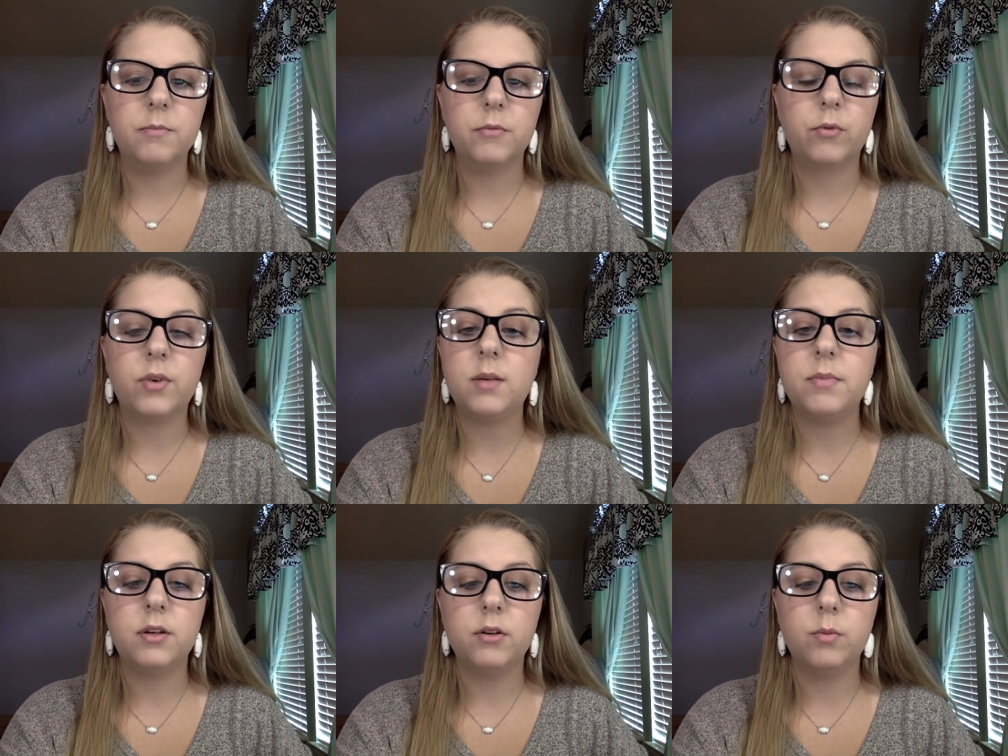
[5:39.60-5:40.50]

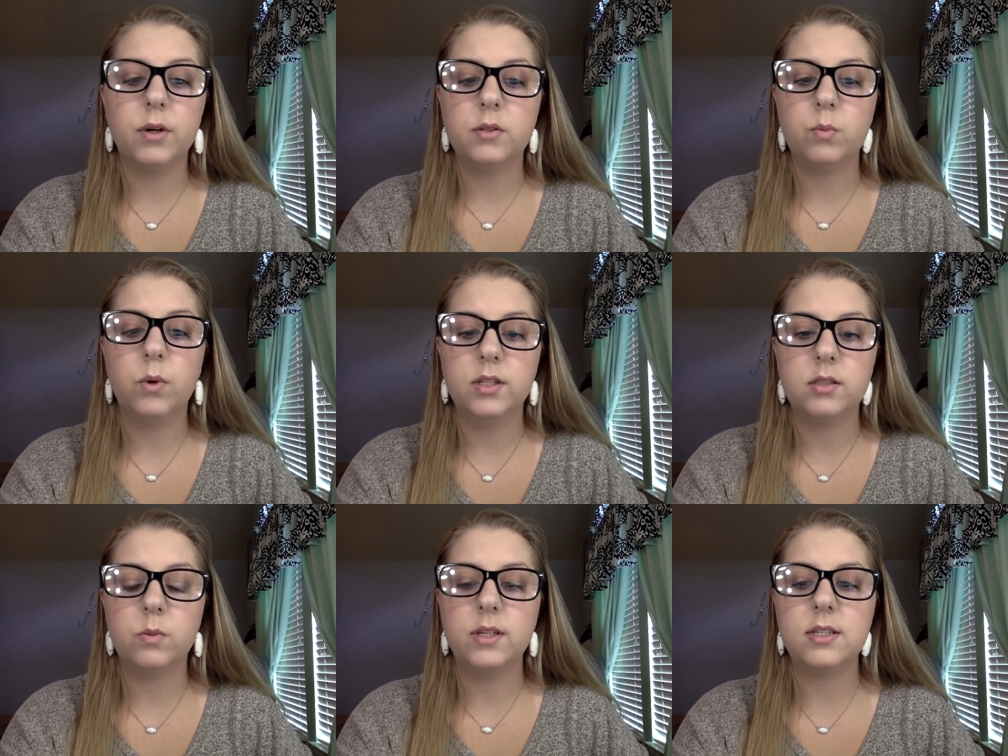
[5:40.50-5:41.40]
rebuild what once
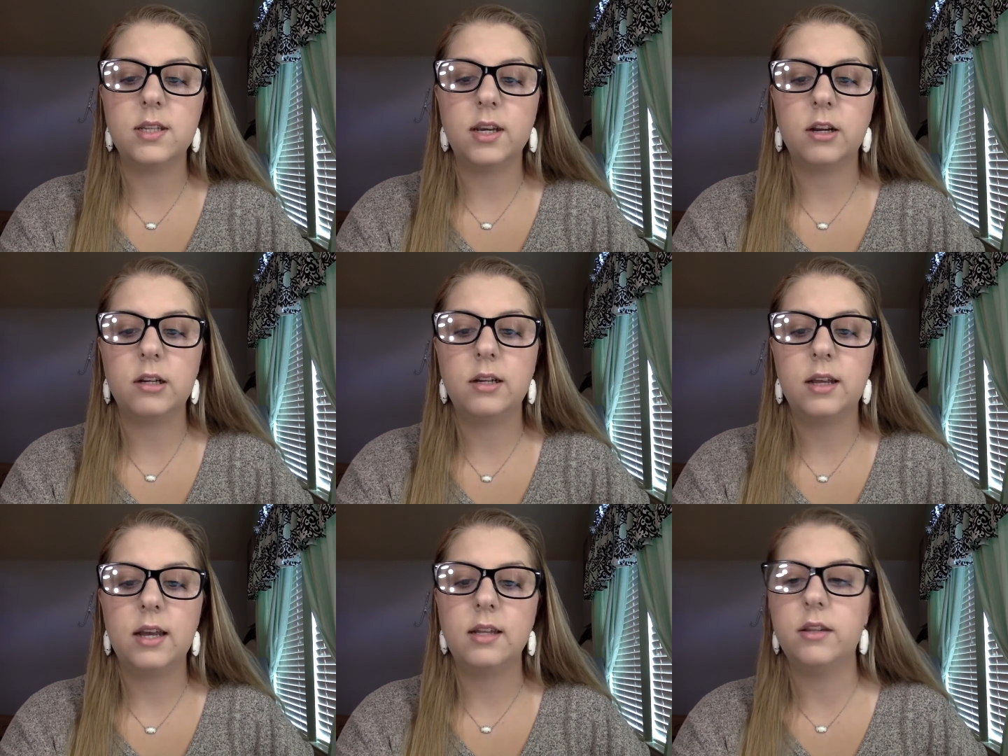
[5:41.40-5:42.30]
was there,
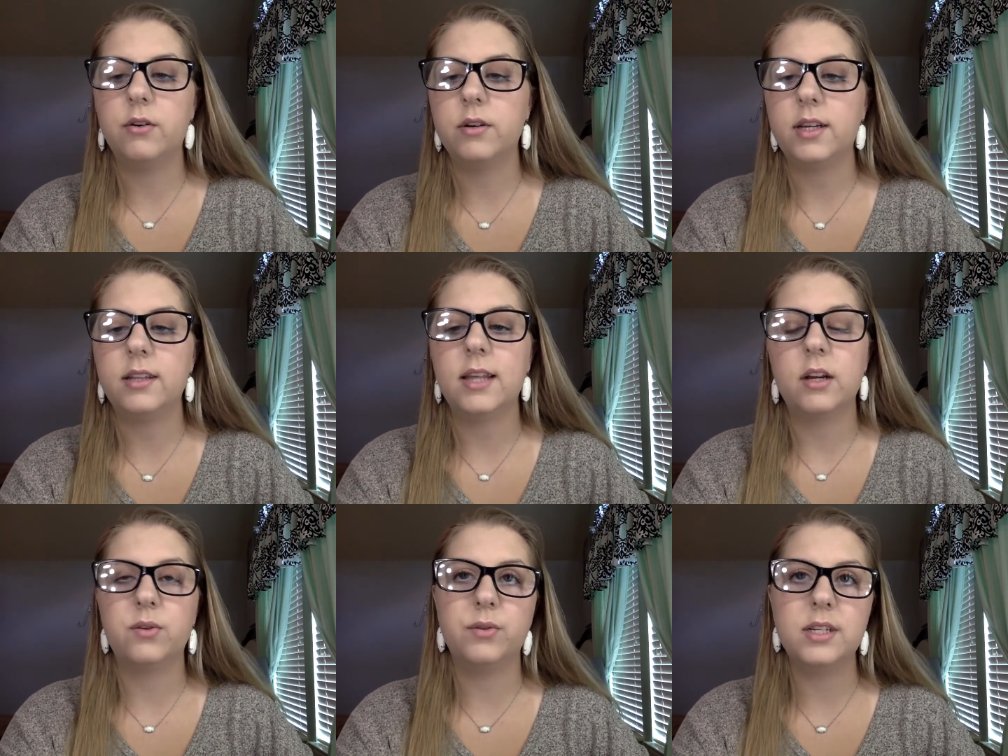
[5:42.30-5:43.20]
and they'll get that
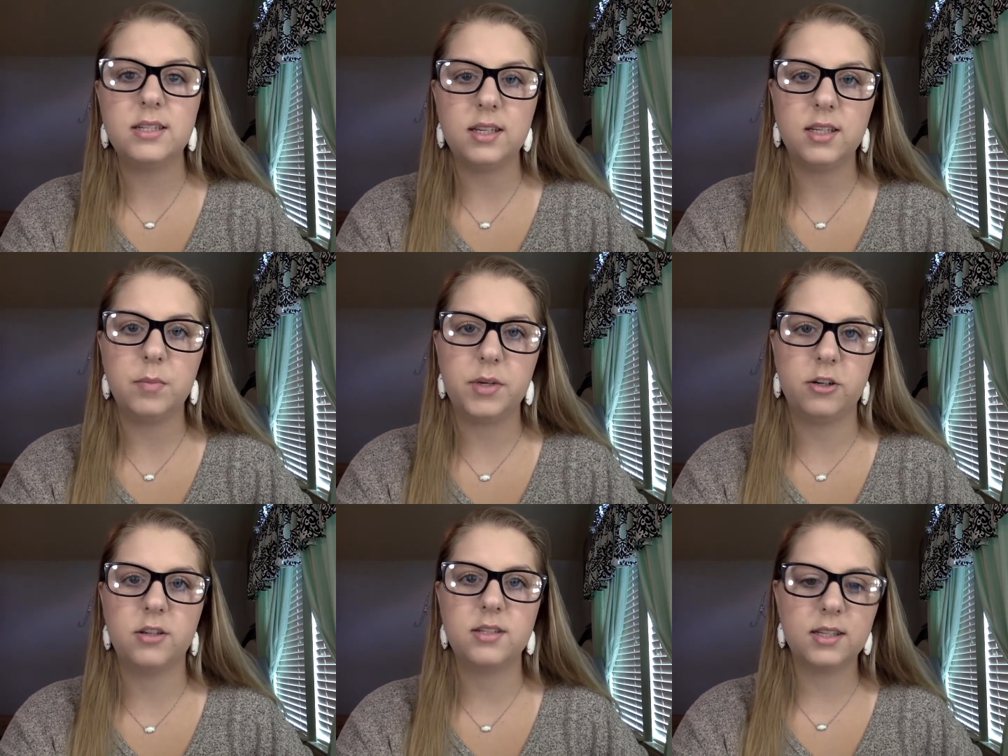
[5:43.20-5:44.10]
golden city
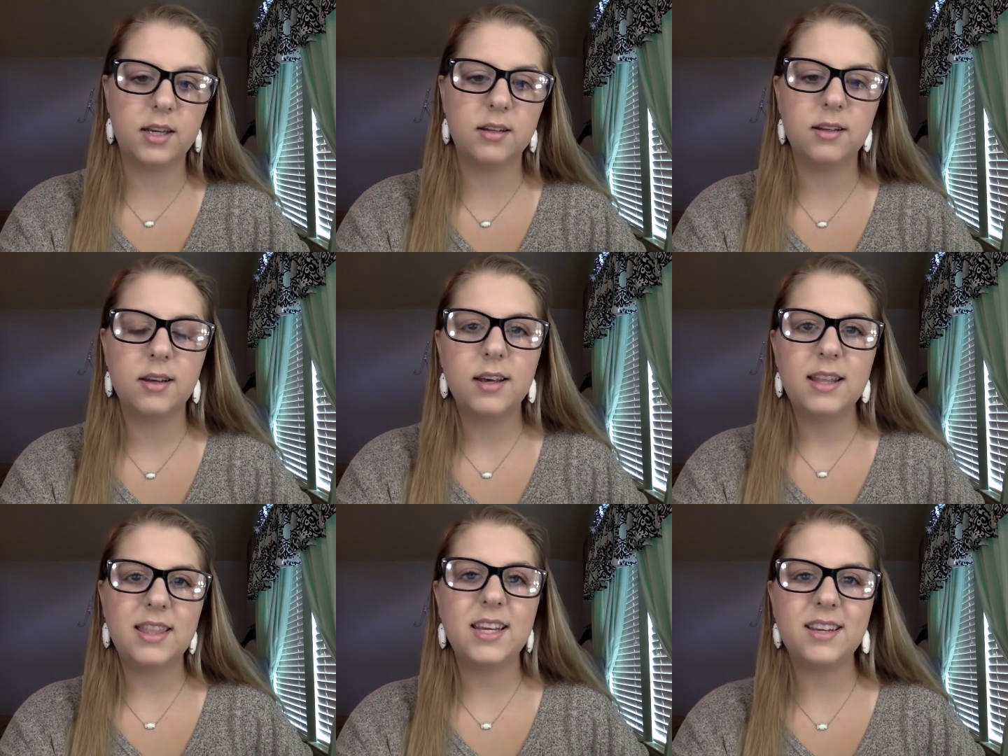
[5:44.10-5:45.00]
appearance again.
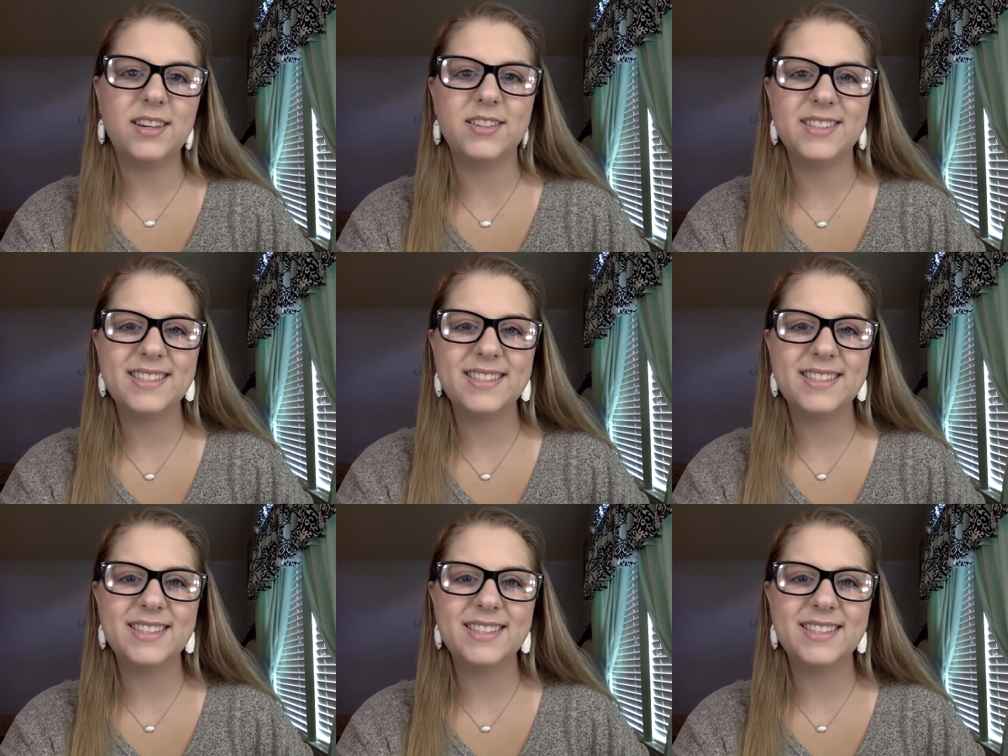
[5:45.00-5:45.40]
Thank you.